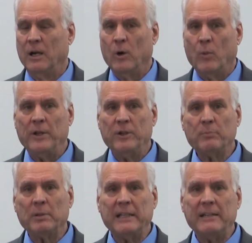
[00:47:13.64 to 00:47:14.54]
when you
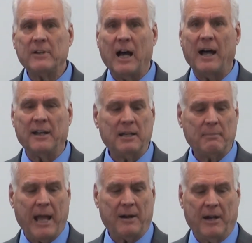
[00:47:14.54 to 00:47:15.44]
believe God in a
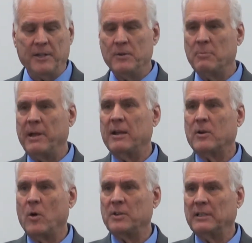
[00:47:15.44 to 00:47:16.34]
matter and you obey
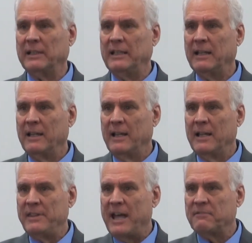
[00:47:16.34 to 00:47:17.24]
accordingly,
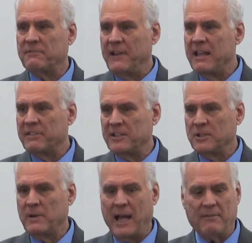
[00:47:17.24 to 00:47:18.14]
that faith that you
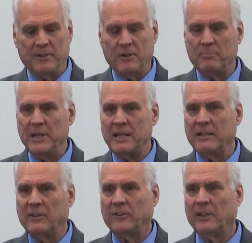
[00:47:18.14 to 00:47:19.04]
have and your
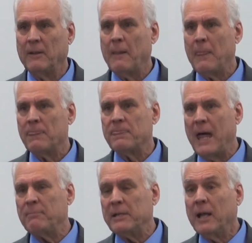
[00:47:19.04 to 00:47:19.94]
obedience,
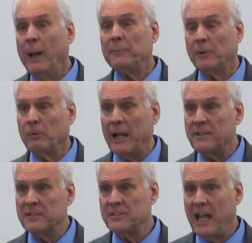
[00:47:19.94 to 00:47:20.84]
that becomes a
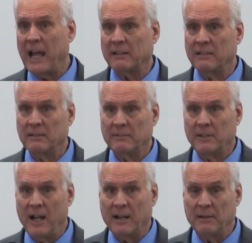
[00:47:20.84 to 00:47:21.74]
righteous act of
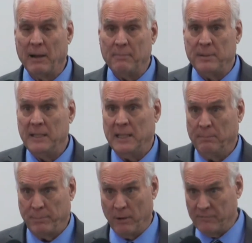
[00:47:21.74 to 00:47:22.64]
God. It might be
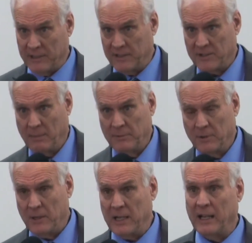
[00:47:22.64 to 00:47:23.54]
imperfect to some
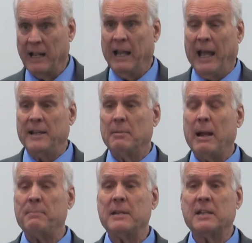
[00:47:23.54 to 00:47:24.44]
degree, and there
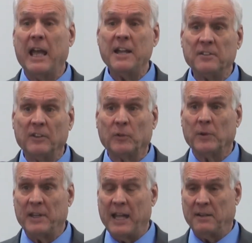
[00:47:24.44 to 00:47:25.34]
might be occasions where
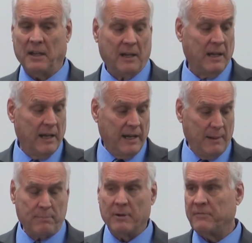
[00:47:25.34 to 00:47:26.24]
that
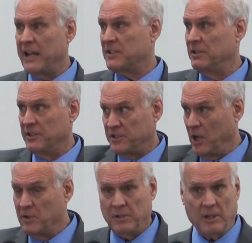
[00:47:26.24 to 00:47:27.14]
imperfection is
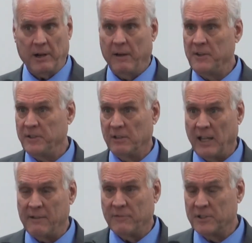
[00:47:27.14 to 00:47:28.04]
shown in other areas of your
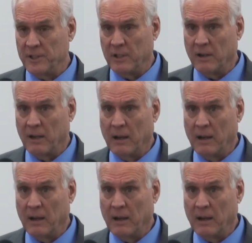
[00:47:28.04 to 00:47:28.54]
life for sure.